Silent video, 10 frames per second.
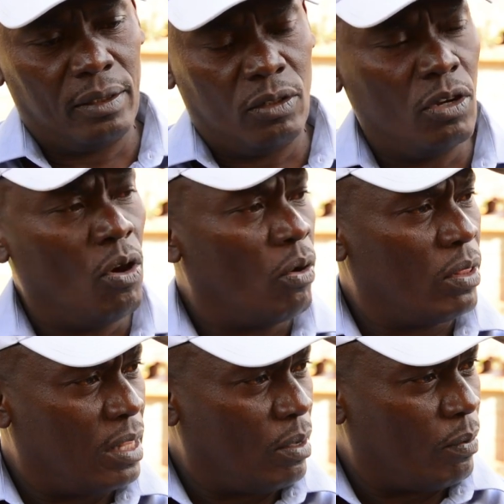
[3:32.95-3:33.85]
You know,
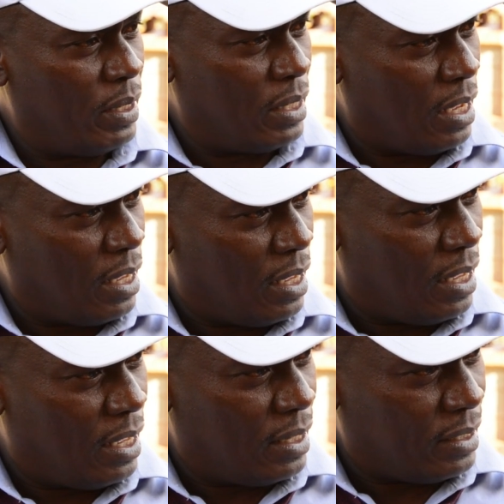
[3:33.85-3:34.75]
with
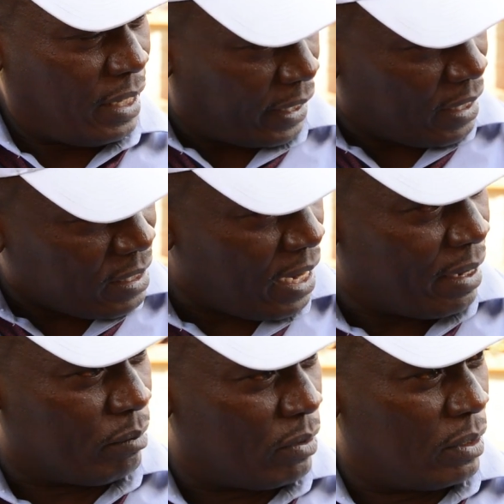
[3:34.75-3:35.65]
second
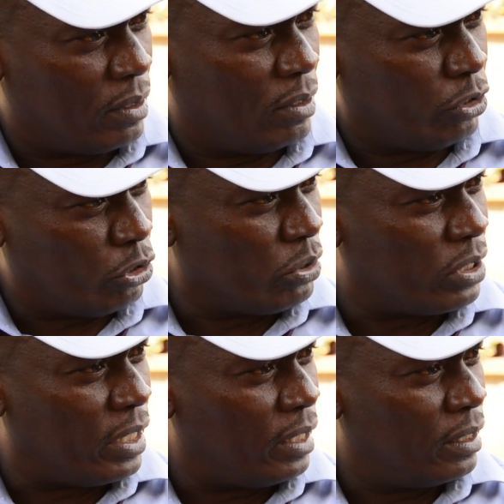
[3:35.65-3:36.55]
time on
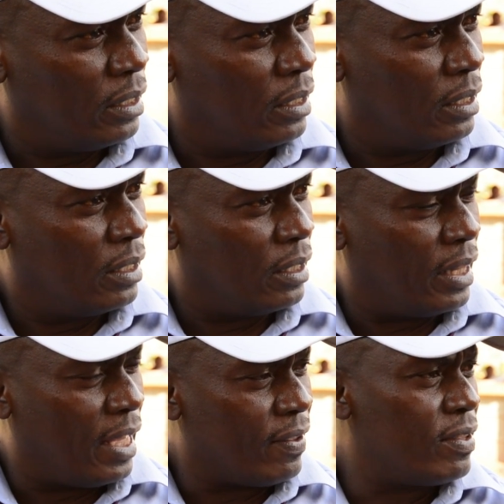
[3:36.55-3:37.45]
Tuesday,
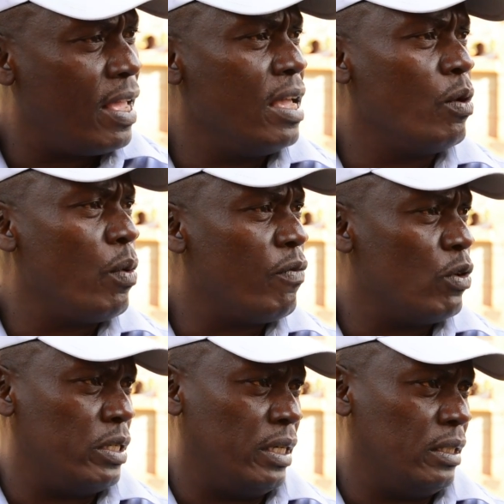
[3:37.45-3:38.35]
they are saying we
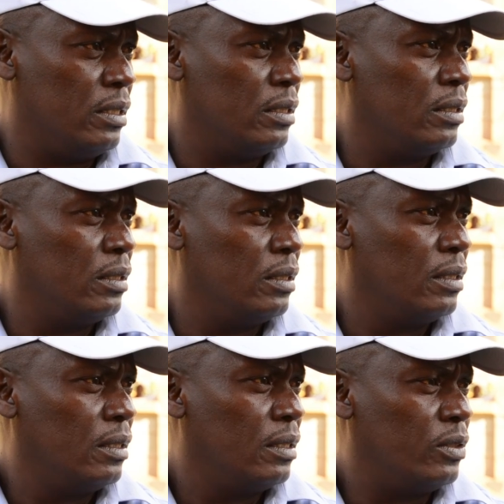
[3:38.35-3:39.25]
voted
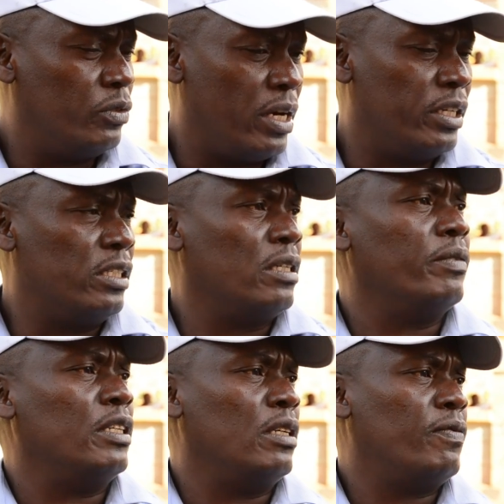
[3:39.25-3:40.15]

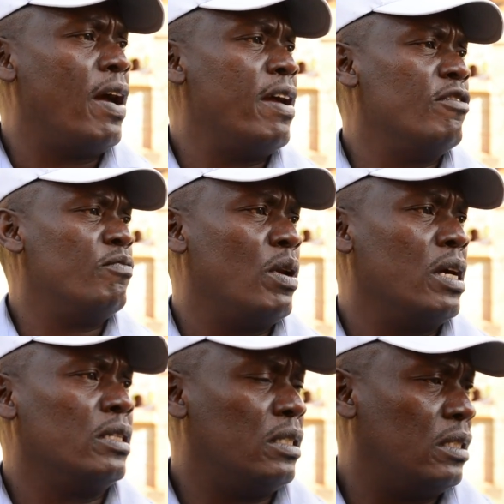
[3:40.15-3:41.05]
375
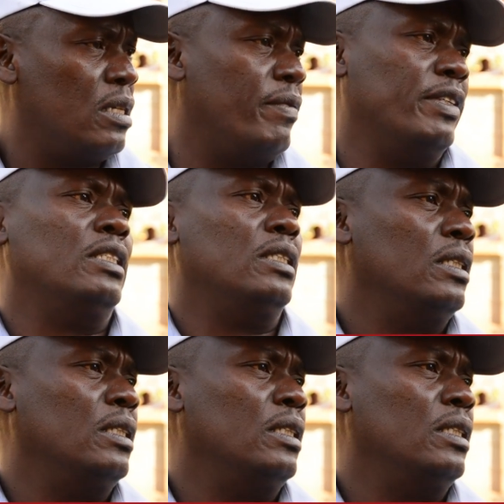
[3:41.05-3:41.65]
+ 70,